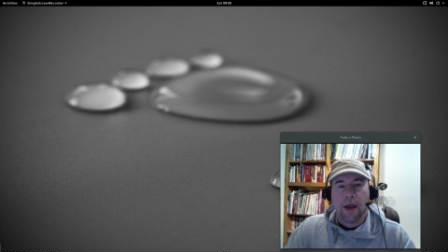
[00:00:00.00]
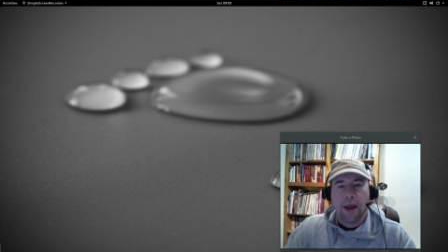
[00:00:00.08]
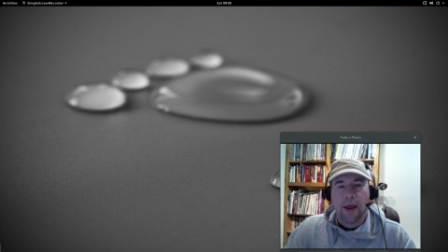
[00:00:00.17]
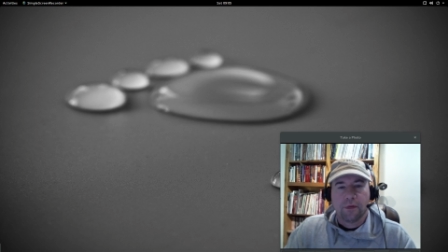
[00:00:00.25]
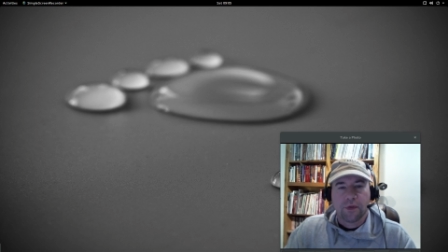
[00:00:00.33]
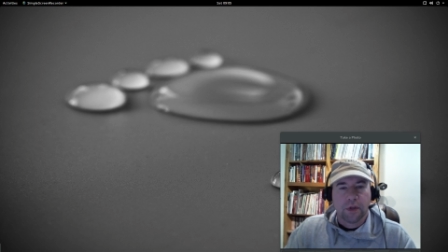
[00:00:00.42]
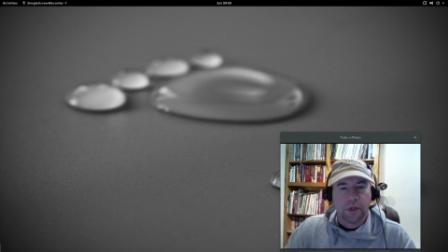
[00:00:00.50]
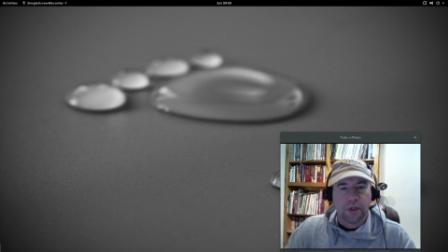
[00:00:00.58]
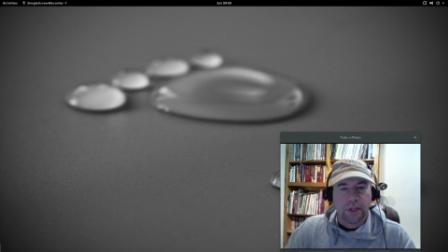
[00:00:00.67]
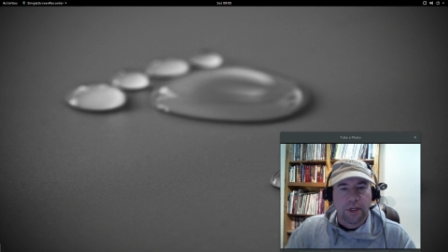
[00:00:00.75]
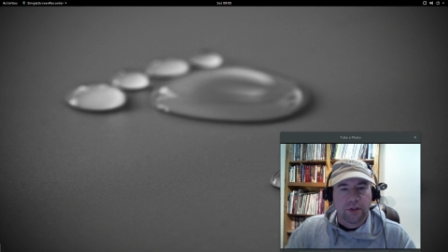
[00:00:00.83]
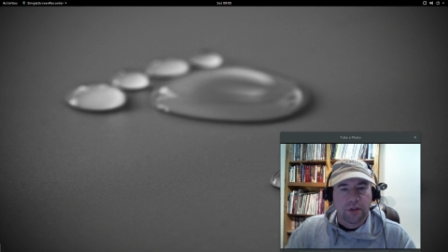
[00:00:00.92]
After
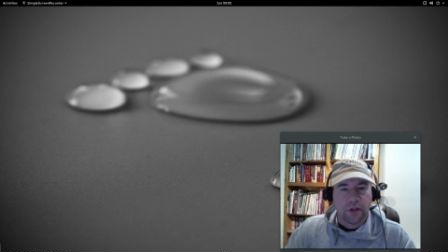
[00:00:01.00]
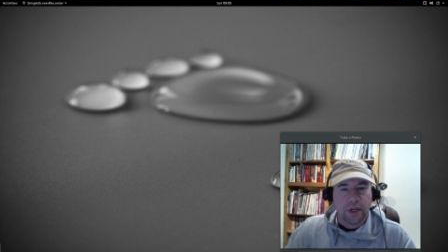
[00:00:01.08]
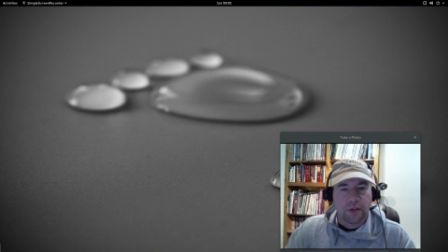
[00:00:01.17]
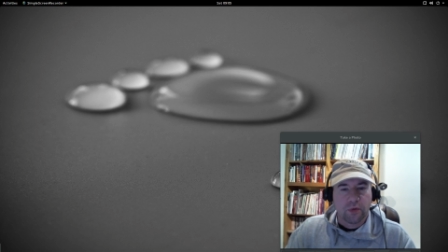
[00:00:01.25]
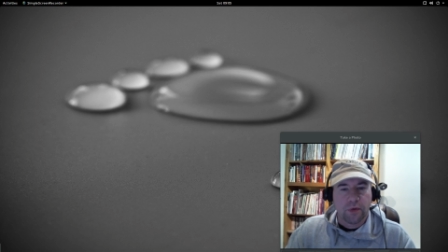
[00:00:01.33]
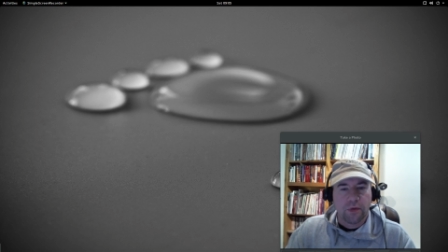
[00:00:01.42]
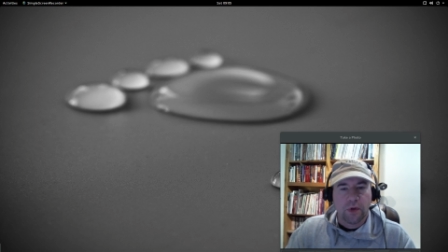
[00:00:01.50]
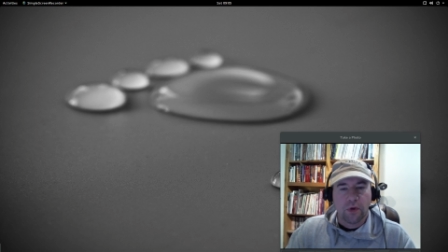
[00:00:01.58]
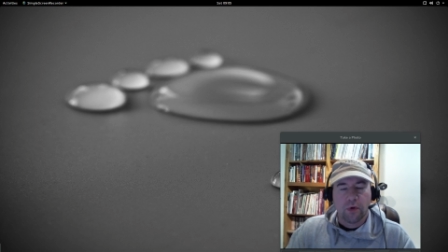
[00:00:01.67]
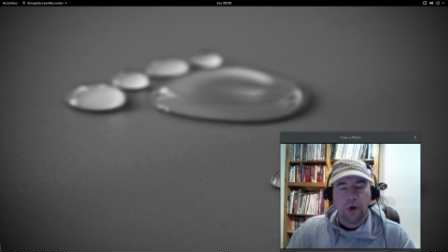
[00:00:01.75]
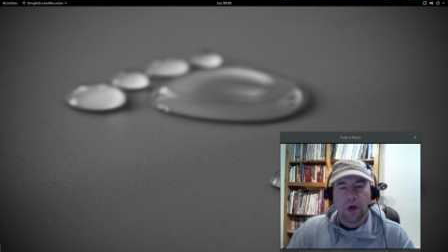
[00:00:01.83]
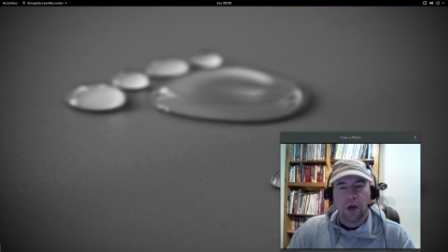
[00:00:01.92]
yesterday's
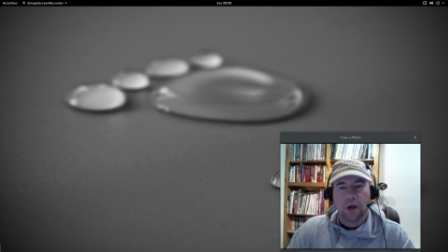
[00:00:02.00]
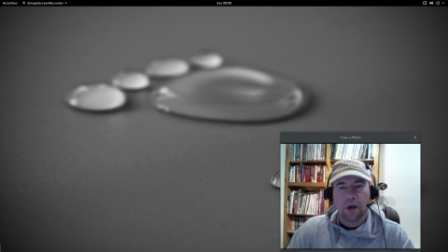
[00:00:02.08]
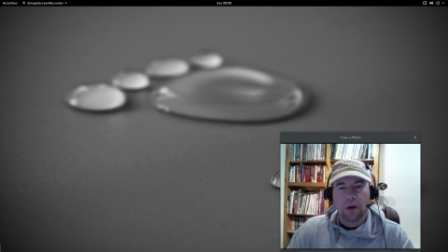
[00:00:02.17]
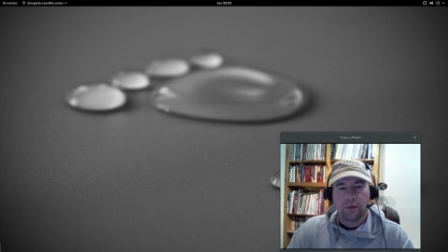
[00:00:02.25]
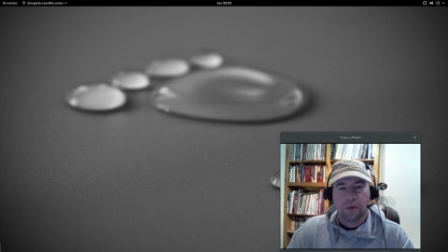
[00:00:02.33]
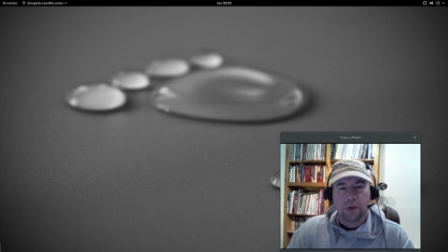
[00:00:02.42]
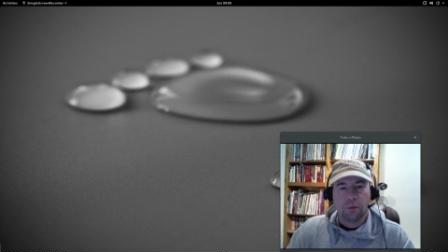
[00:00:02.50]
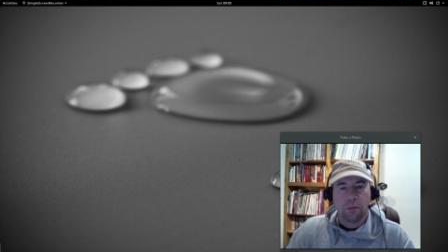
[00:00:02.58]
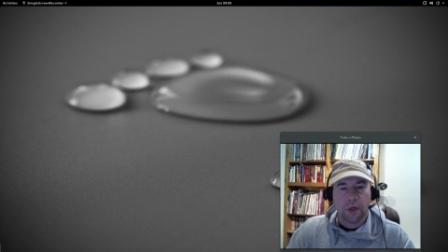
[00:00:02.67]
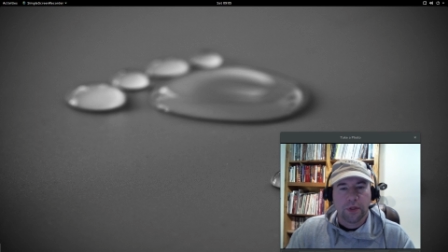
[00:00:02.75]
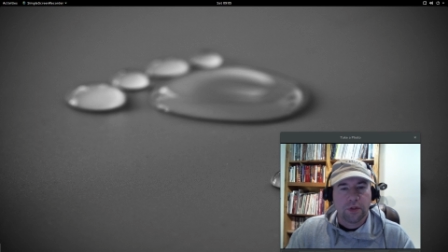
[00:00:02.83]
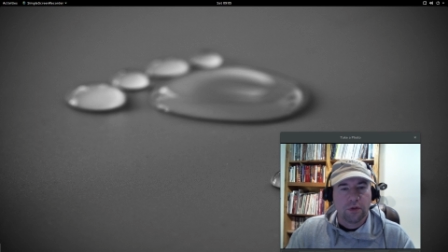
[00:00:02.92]
review of
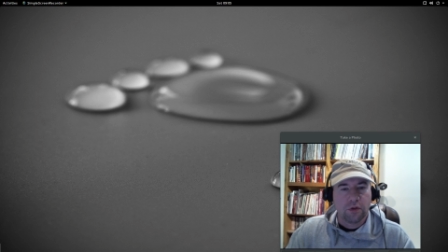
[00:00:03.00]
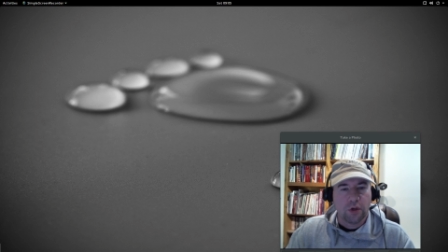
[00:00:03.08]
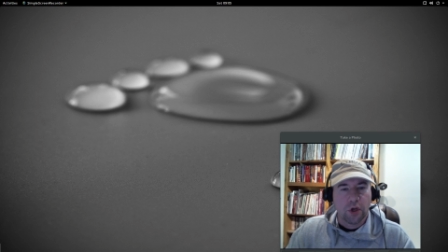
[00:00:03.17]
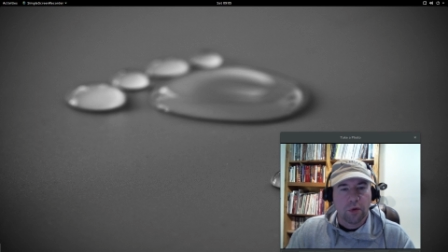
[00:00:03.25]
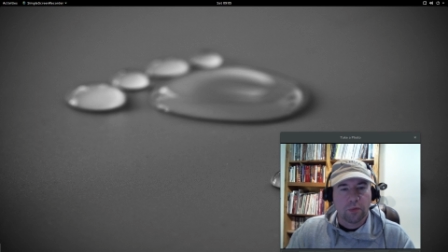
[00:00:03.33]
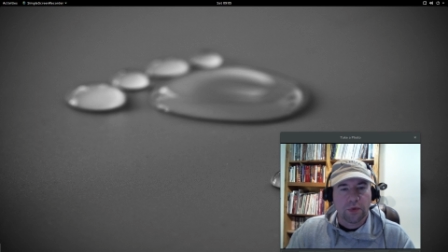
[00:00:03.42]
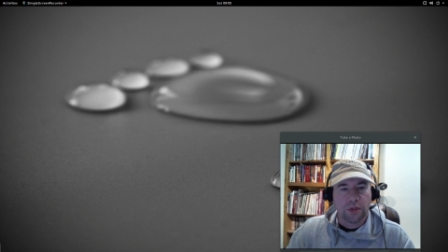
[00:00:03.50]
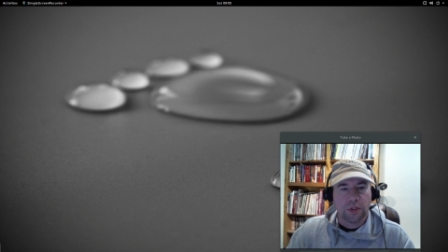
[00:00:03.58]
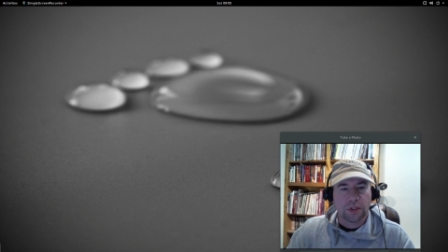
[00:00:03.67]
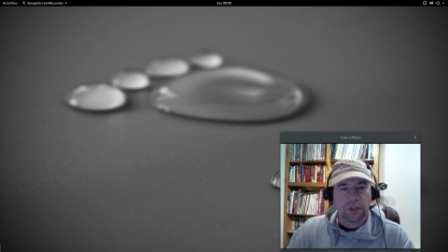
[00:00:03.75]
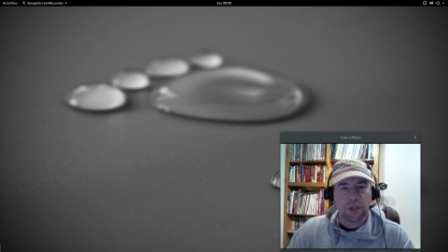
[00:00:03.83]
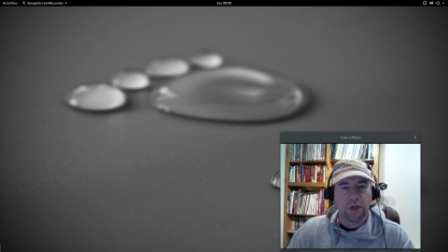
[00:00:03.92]
Ubuntu GNOME
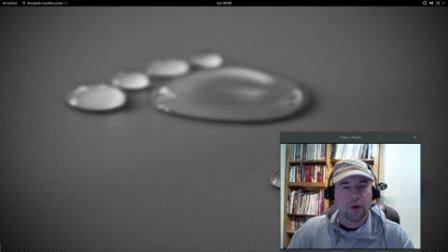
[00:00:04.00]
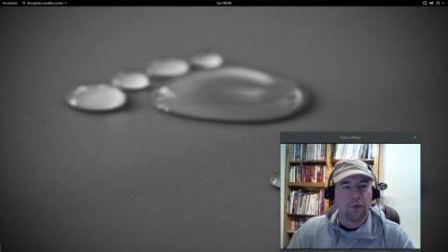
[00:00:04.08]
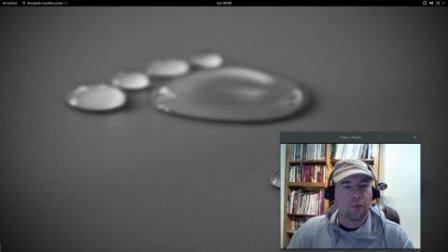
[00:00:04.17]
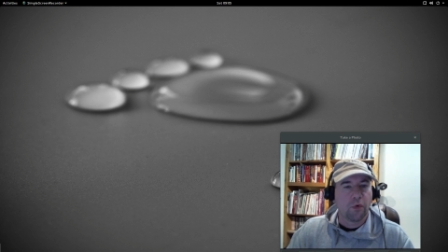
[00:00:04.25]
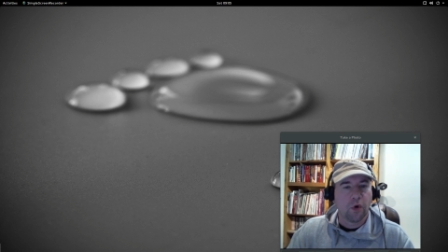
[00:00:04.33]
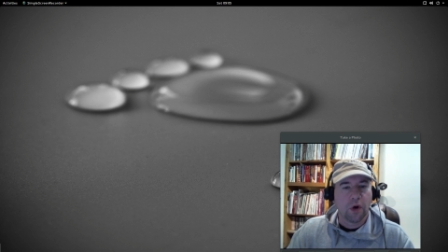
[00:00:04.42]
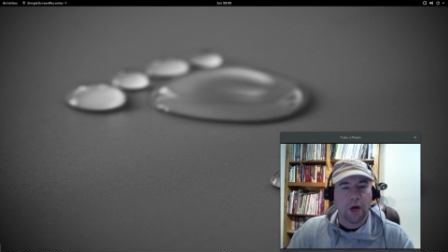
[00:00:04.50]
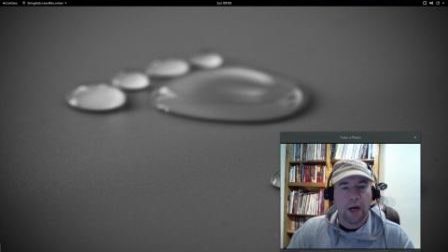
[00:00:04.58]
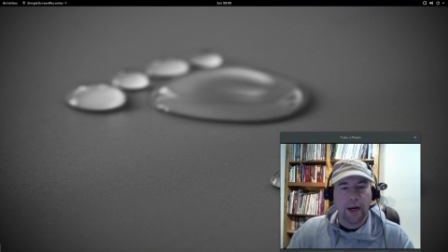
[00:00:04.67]
sixteen oh four,